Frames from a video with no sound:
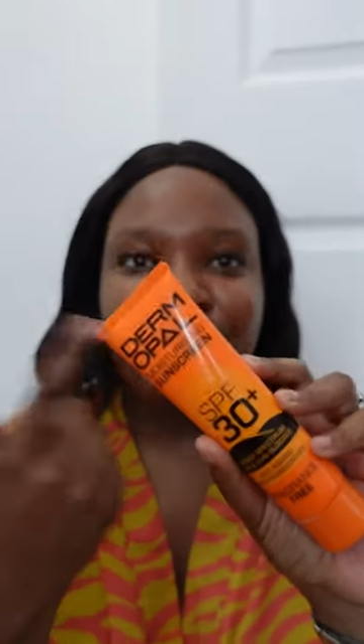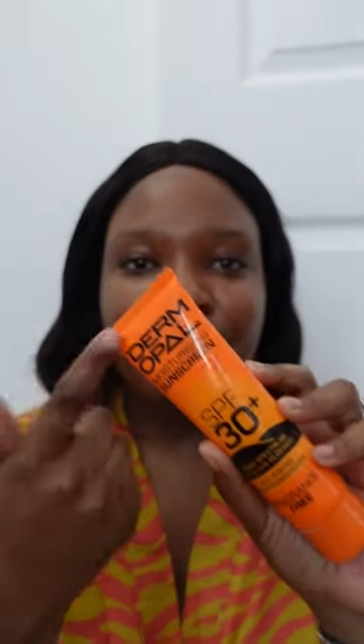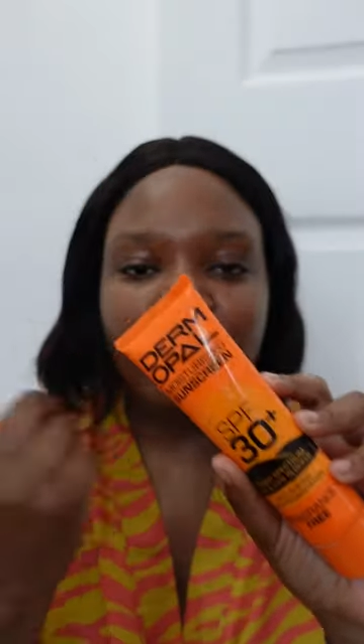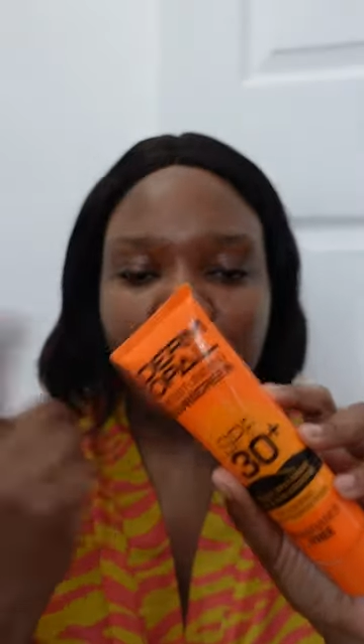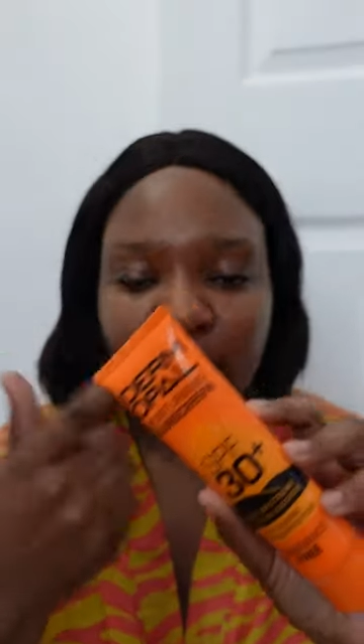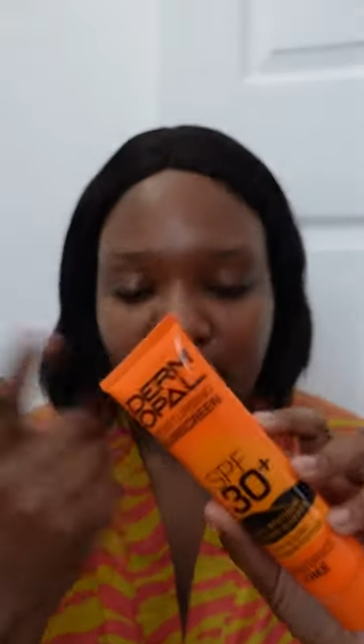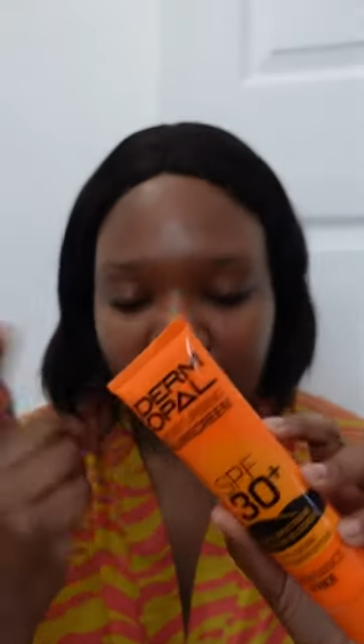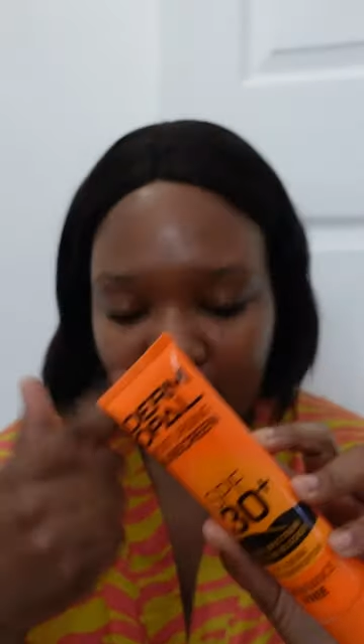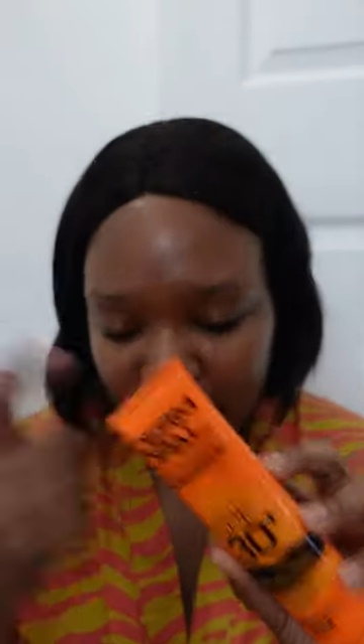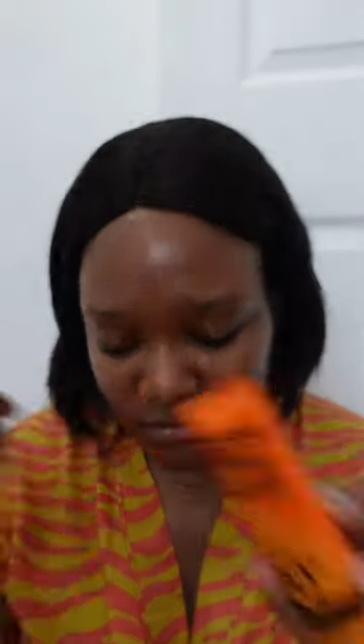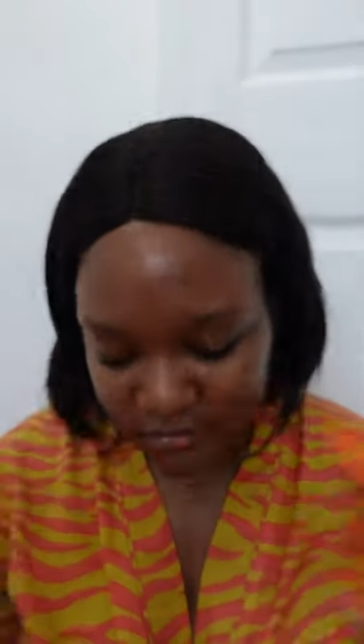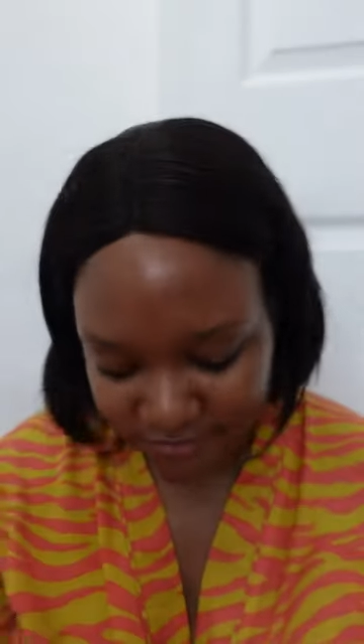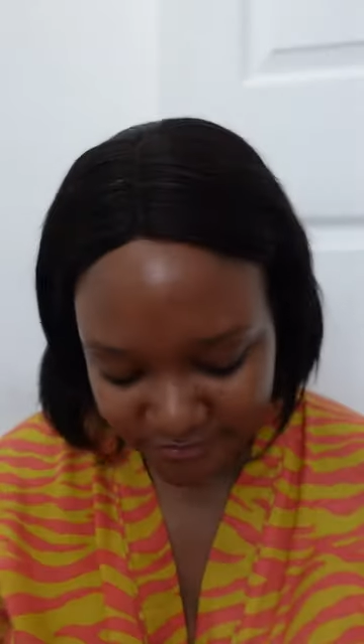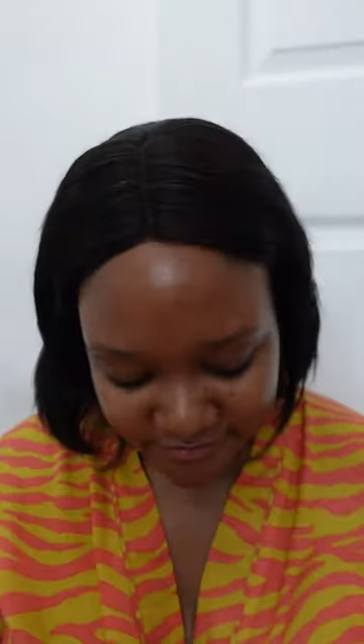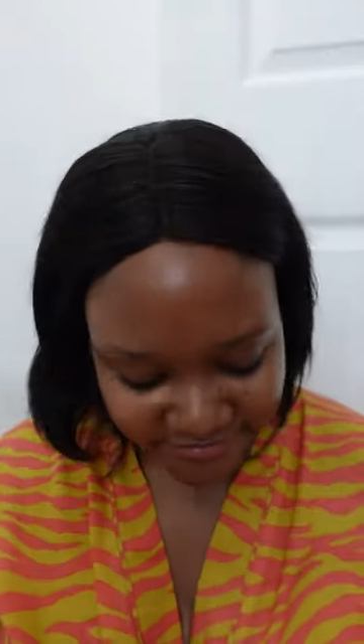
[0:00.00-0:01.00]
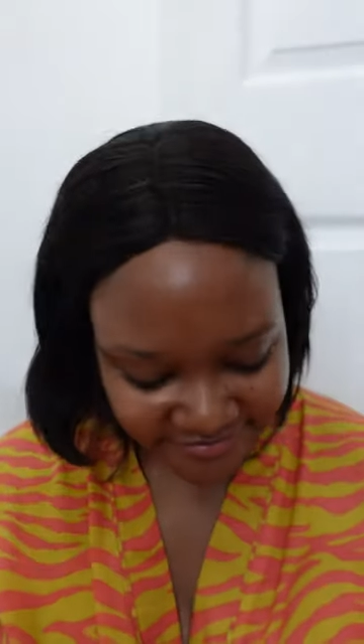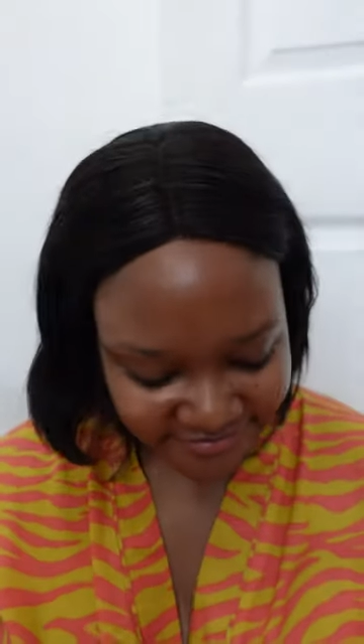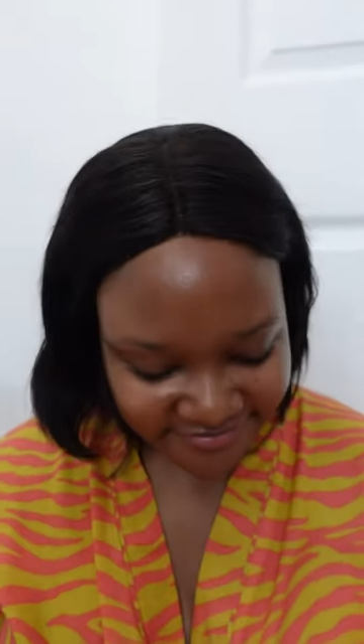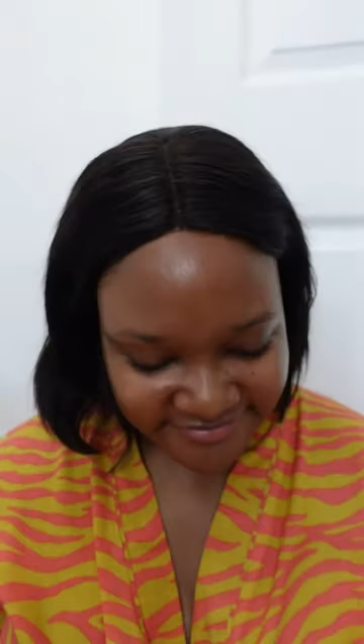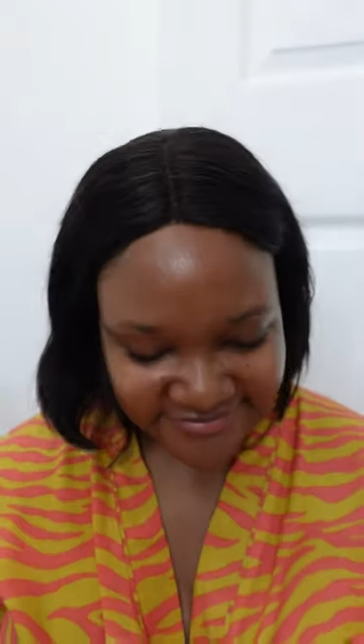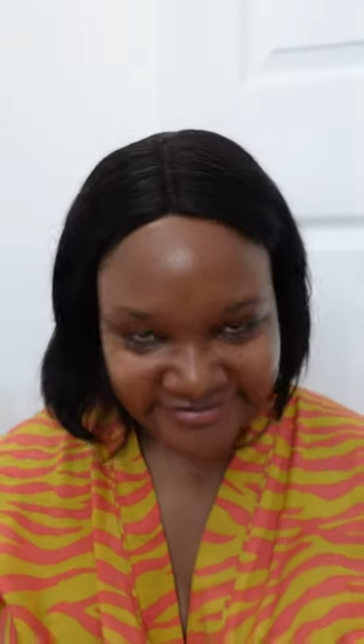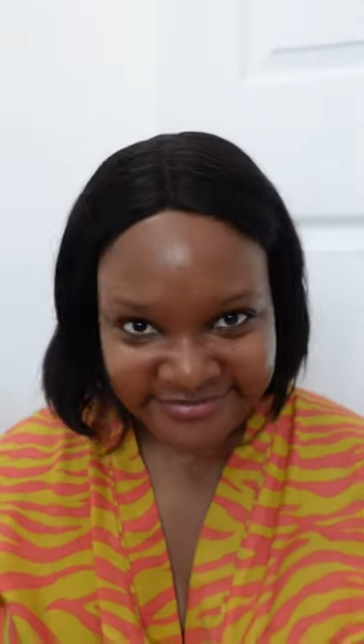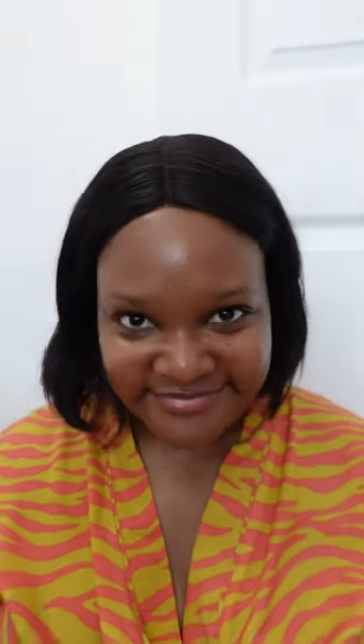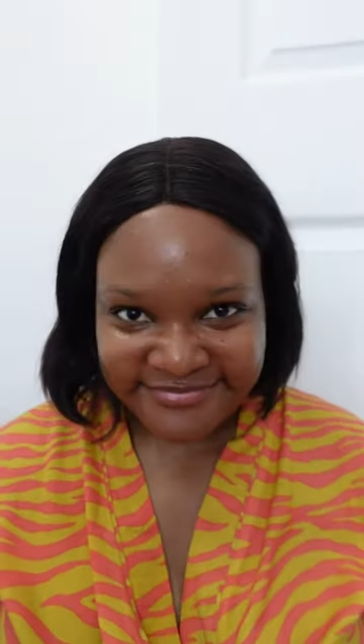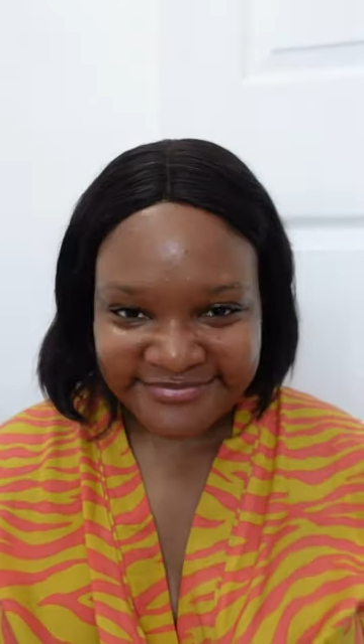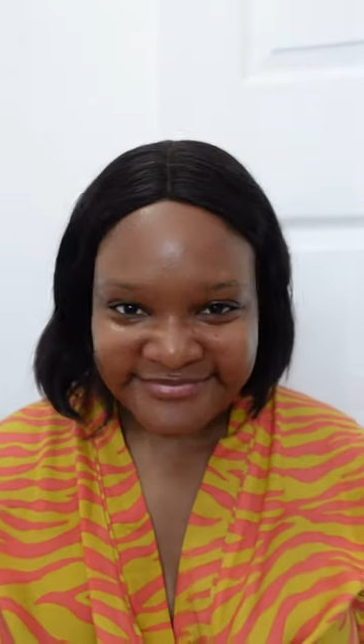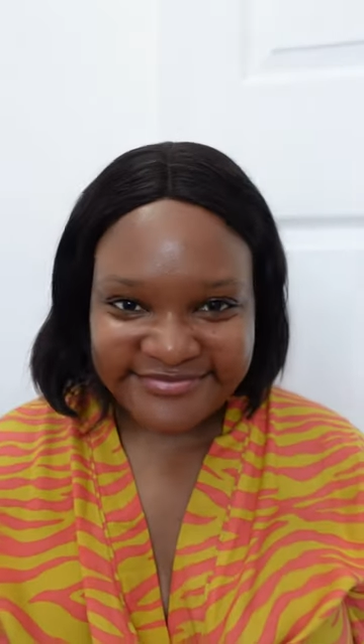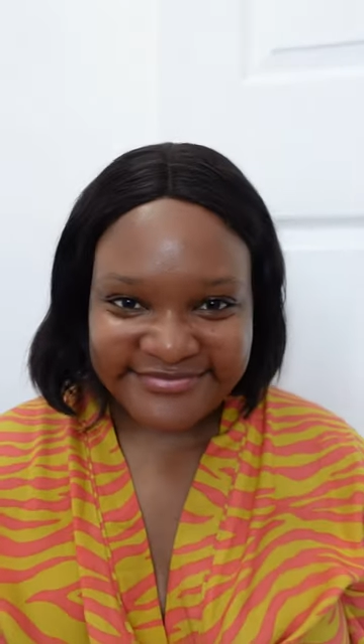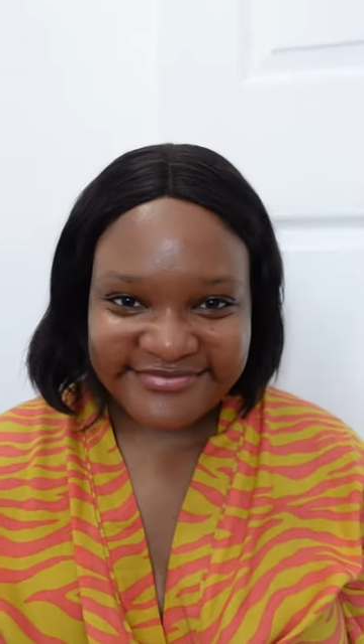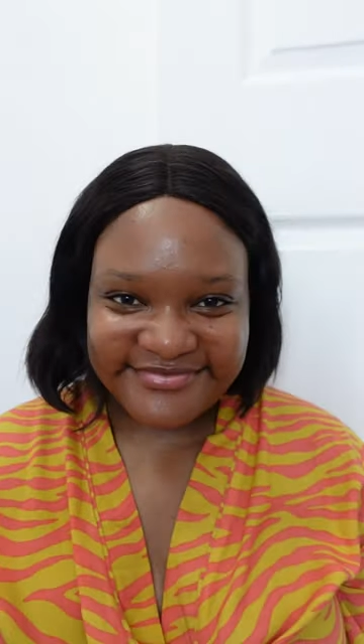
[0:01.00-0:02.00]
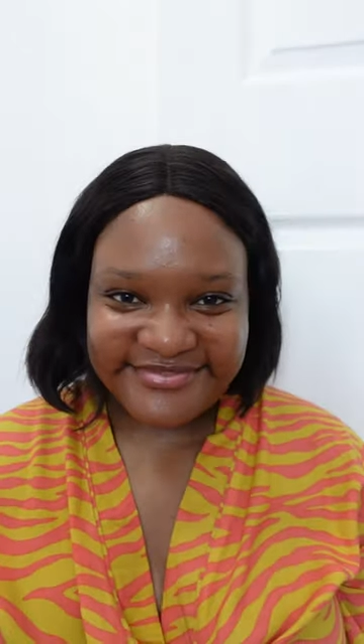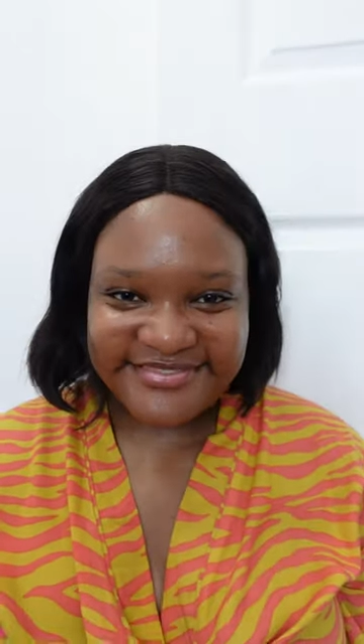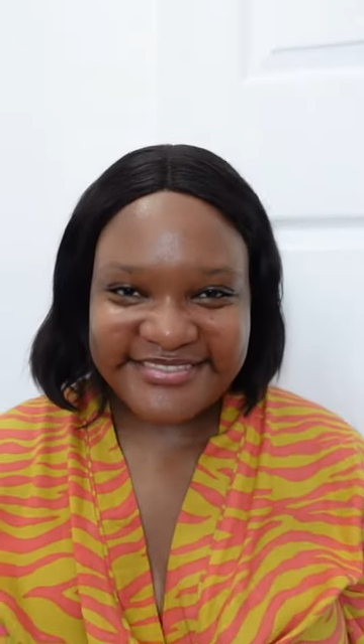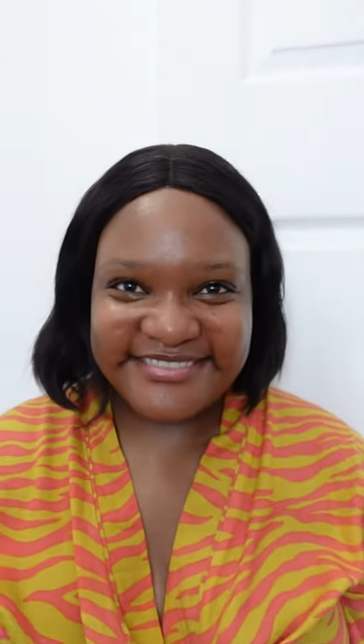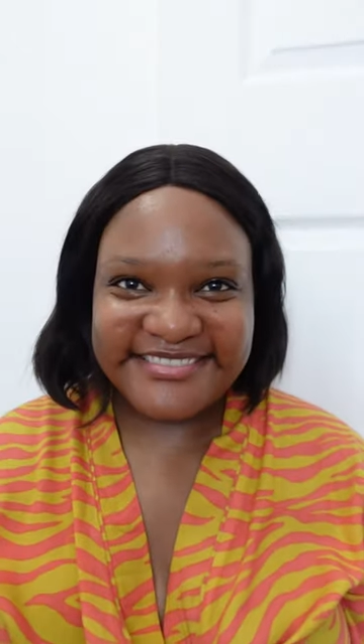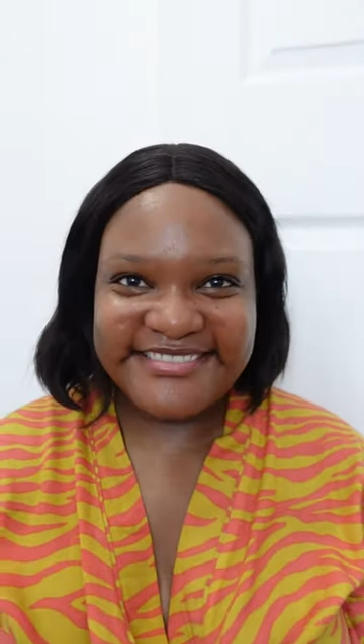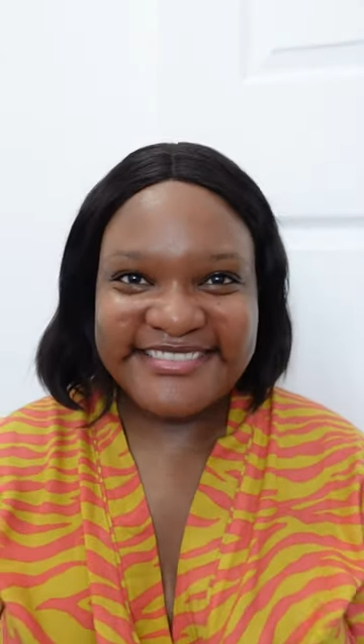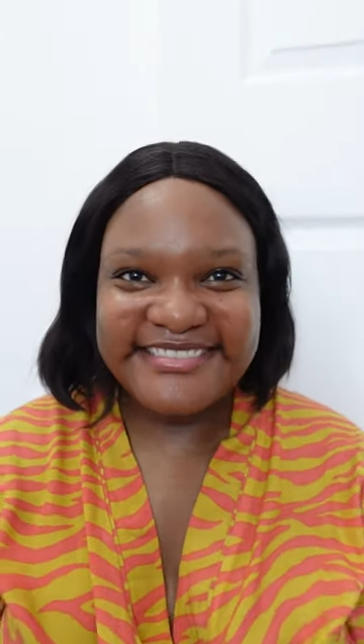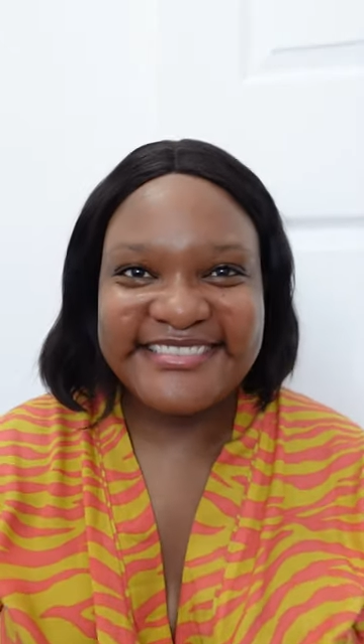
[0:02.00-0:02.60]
within seconds, and it's a moisturizing